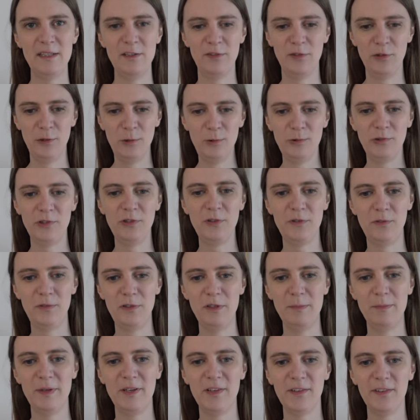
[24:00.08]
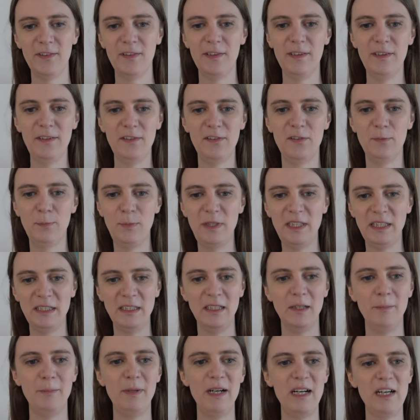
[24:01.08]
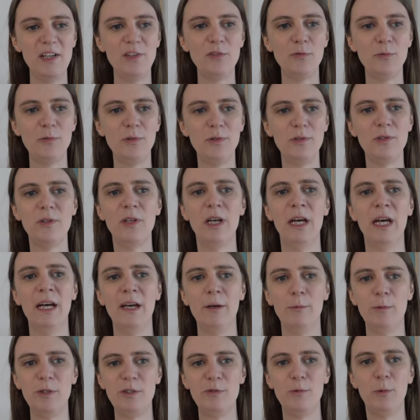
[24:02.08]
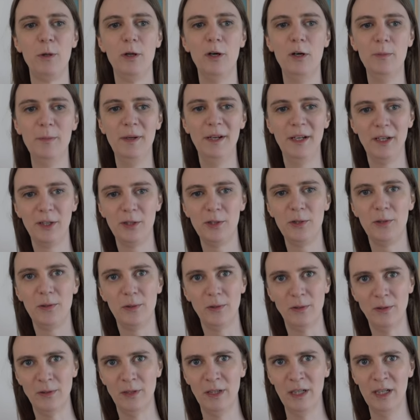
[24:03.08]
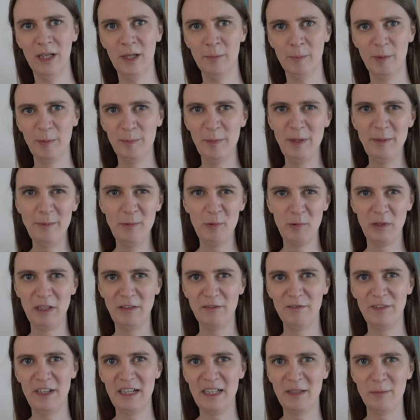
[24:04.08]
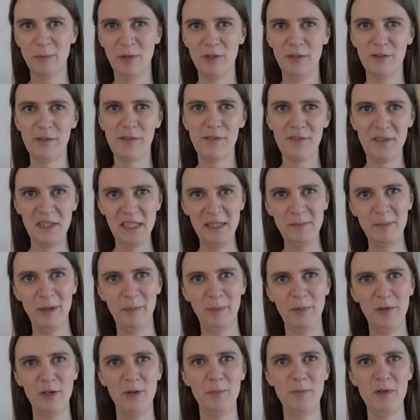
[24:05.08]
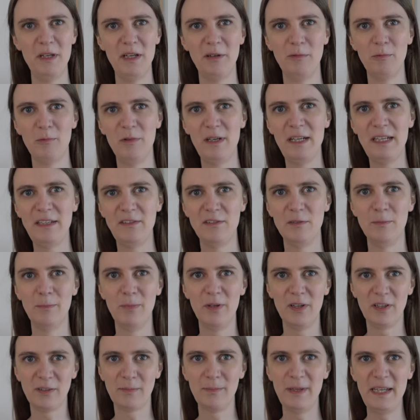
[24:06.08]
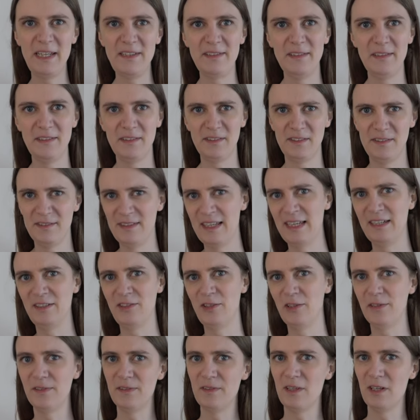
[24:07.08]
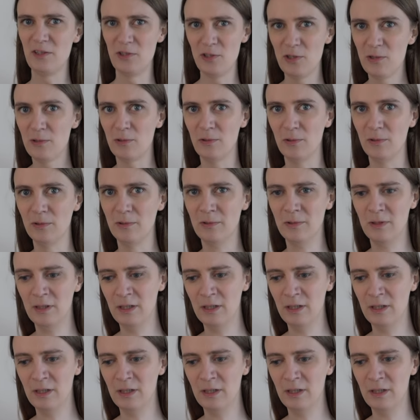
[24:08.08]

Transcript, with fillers: the solution to the puzzle is speaking a password, which will open a door, but maybe we can find a more theme-appropriate way to block passage than just a door.